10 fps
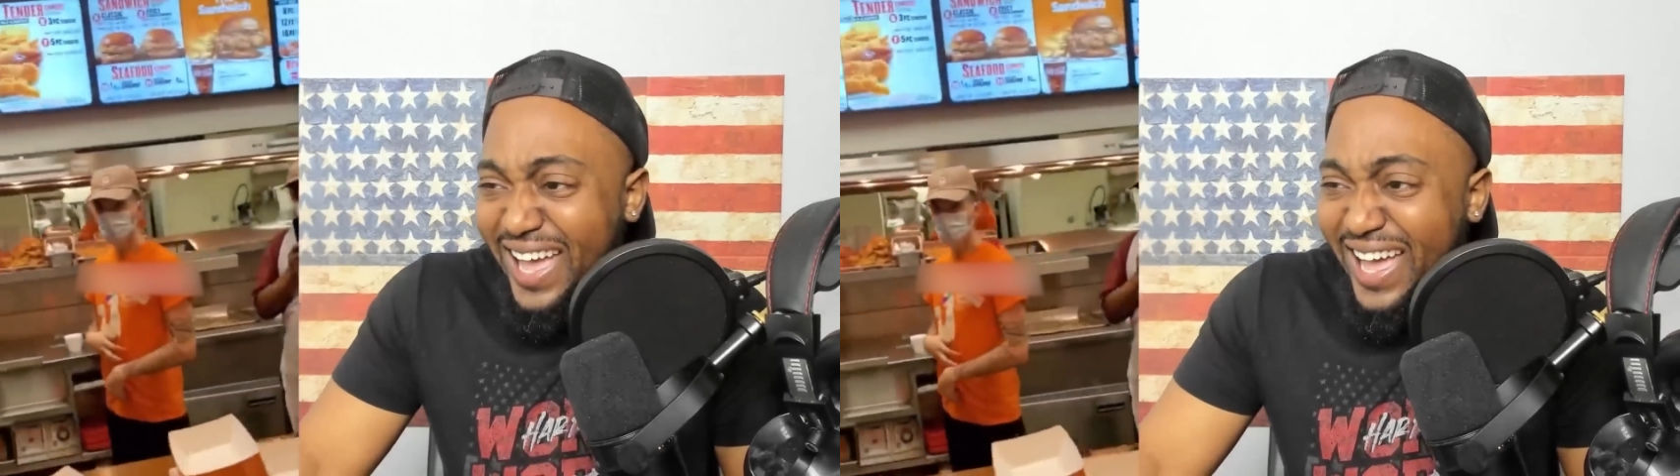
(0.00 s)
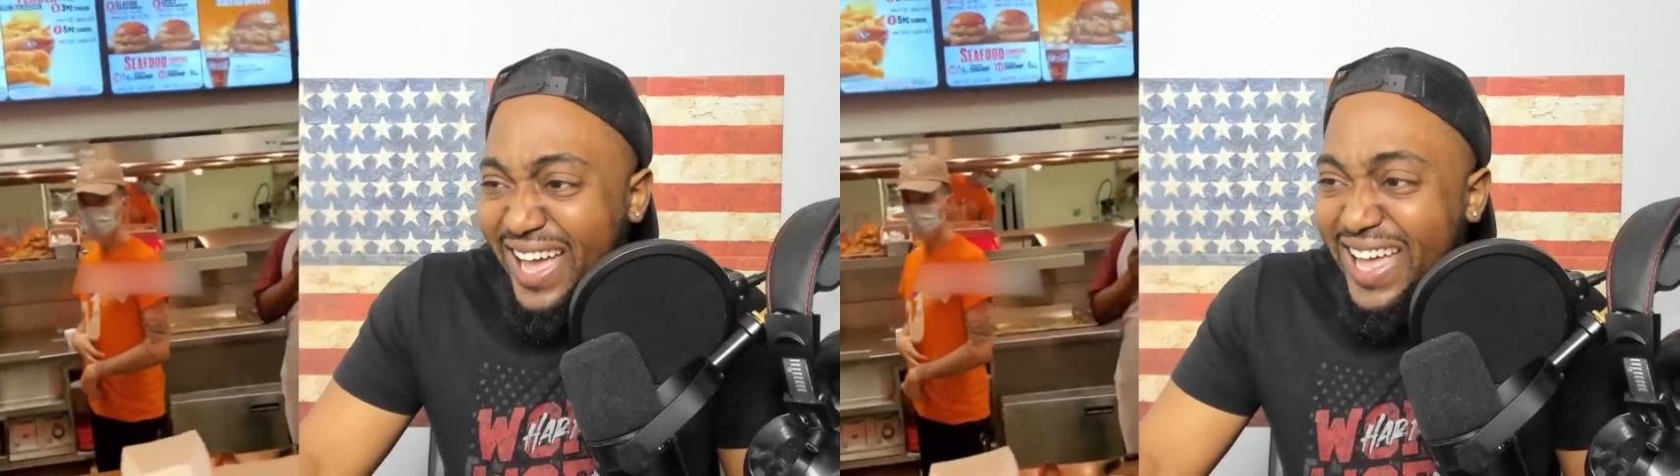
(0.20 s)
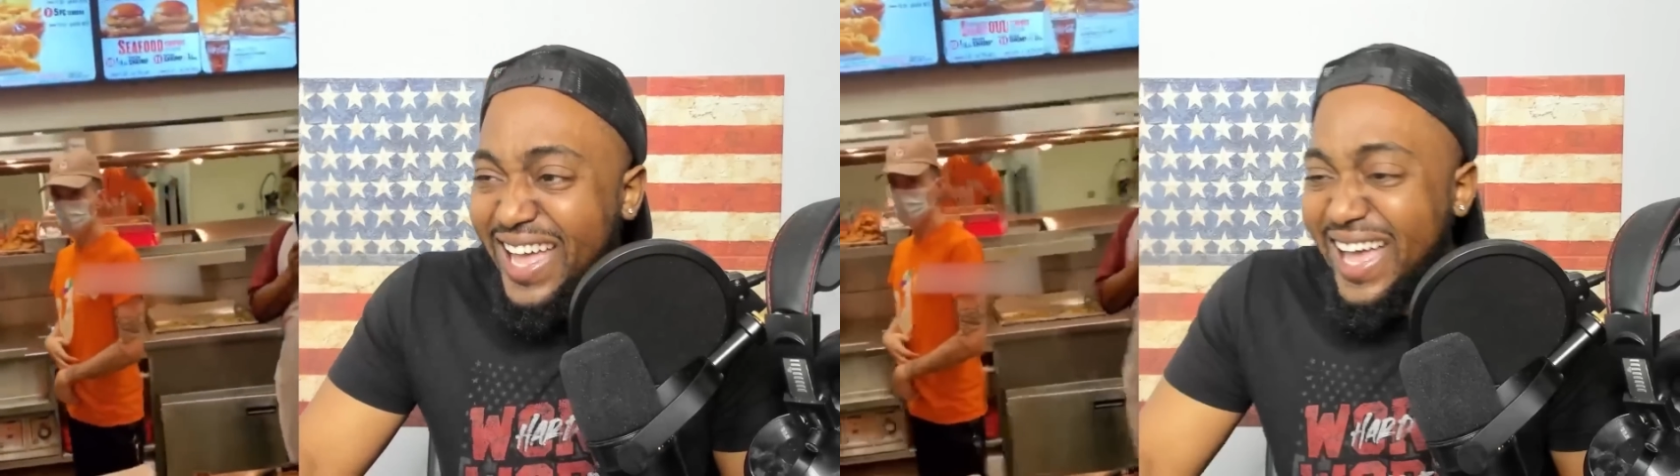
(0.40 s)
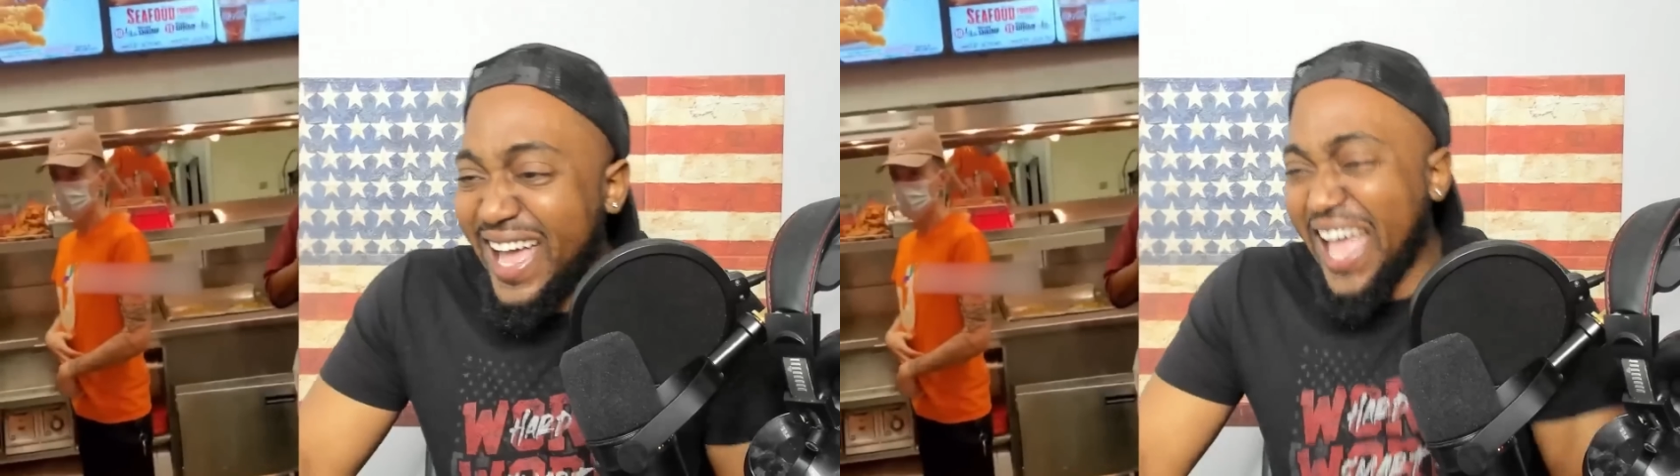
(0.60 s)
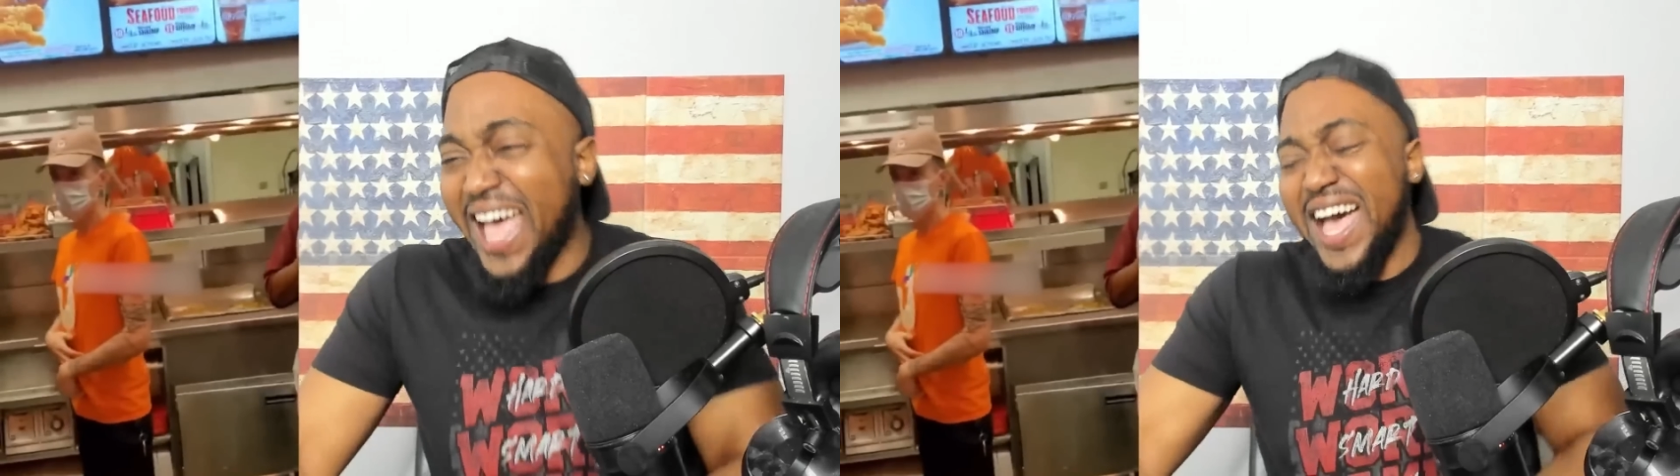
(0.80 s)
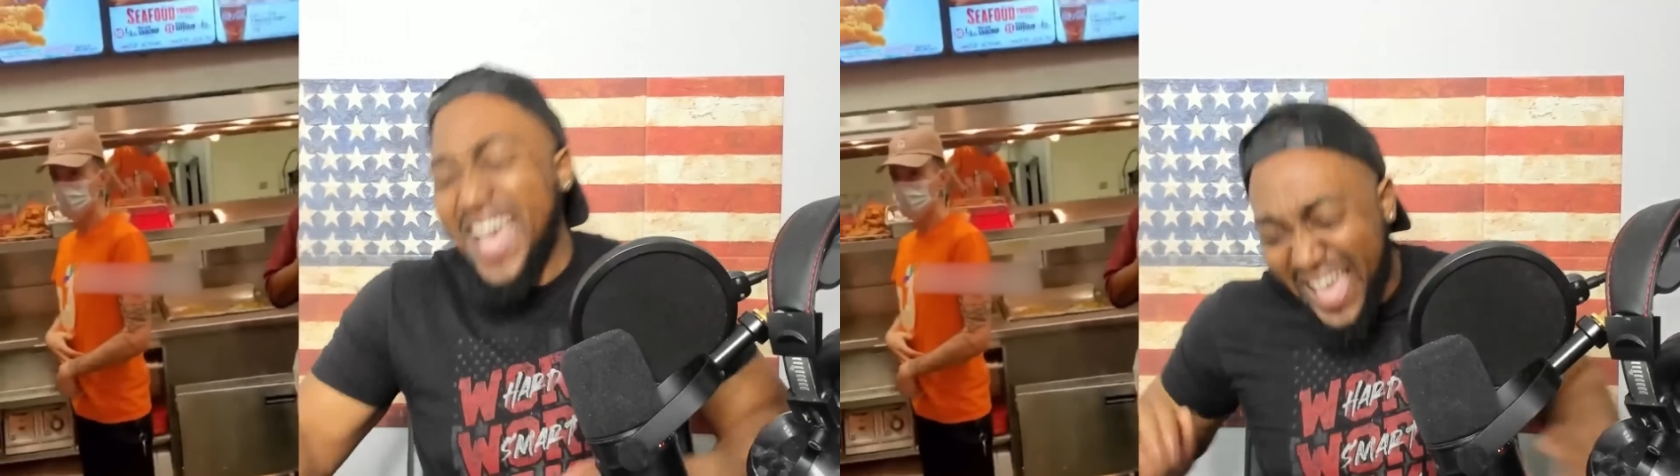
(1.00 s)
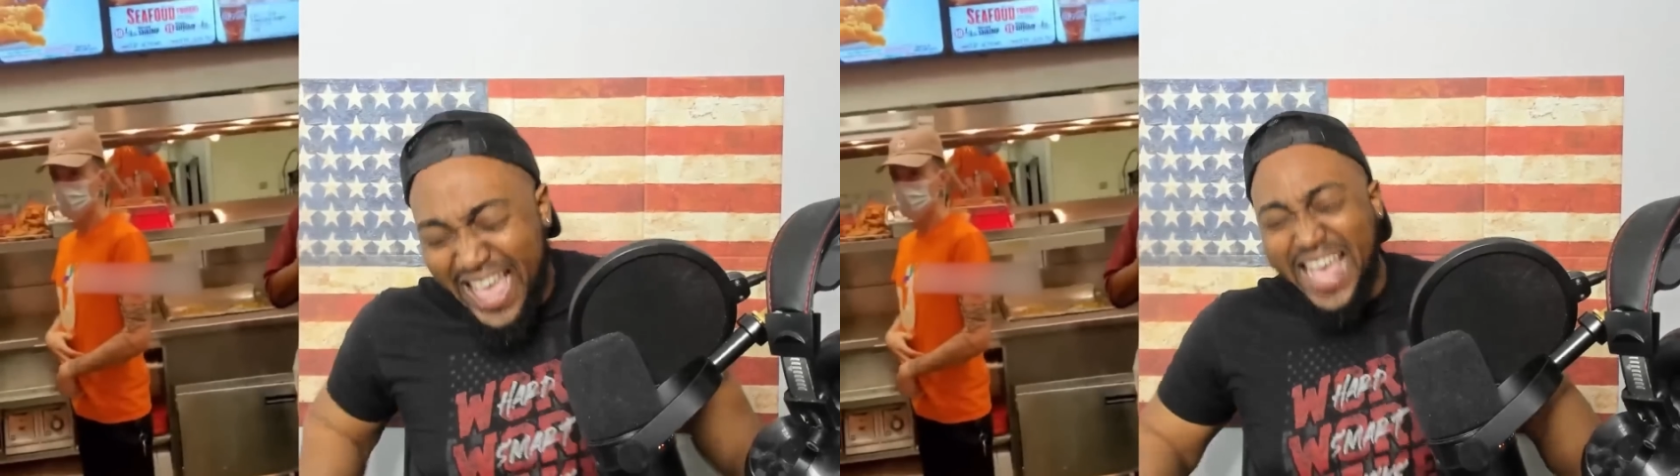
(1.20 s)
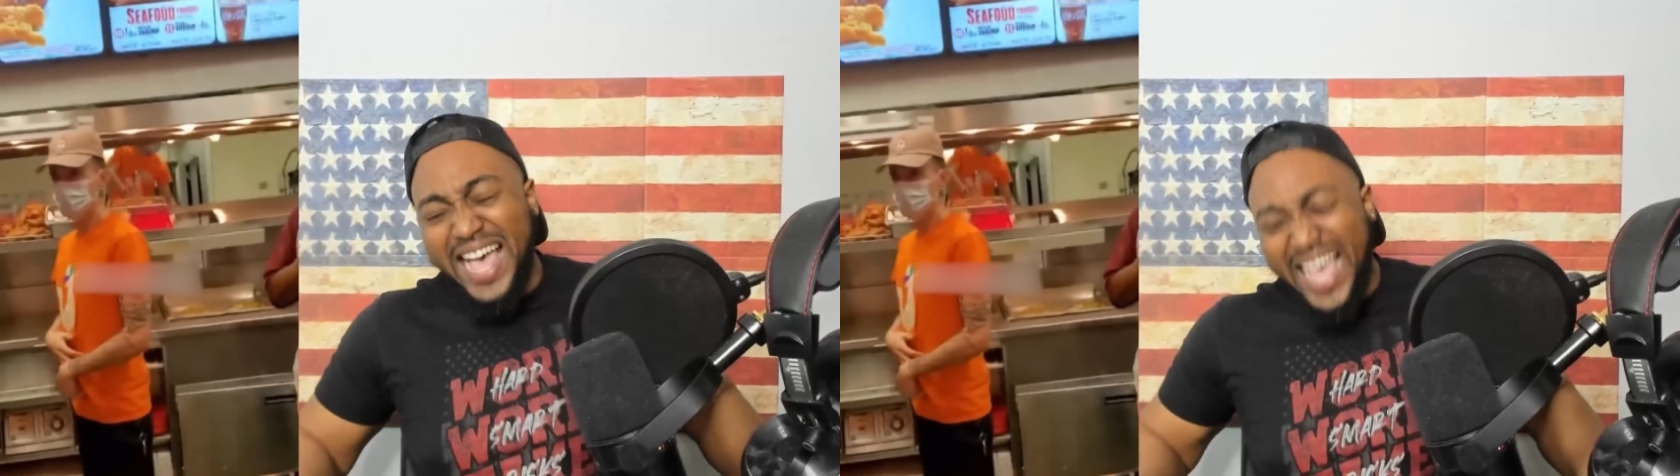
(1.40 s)

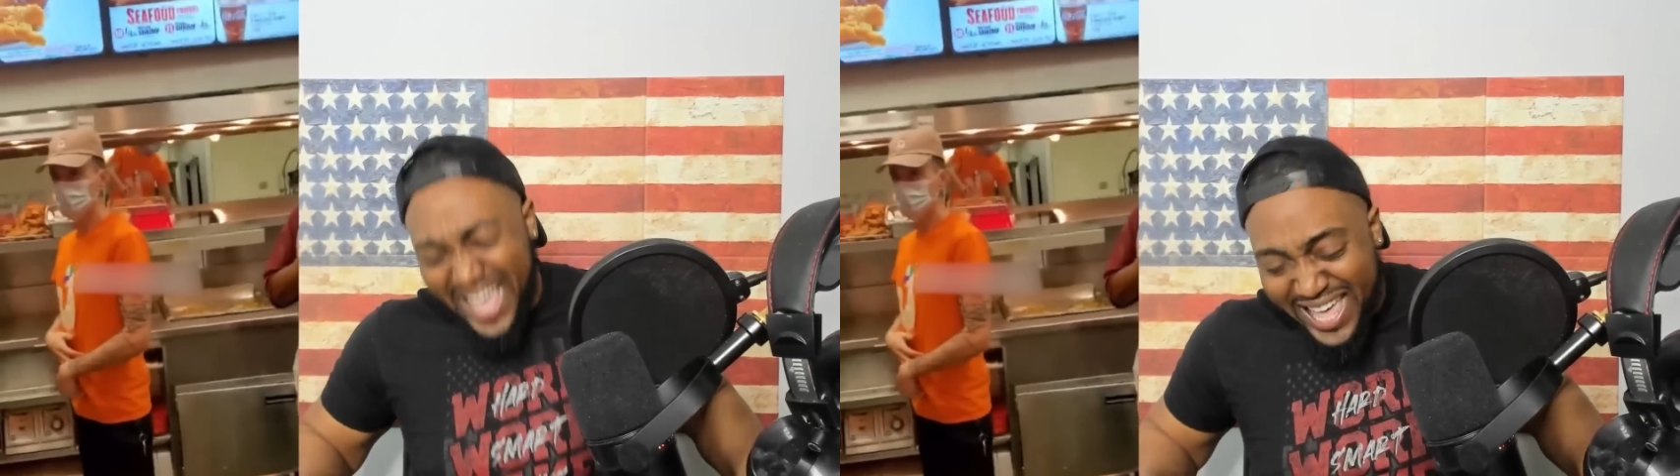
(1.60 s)
bro.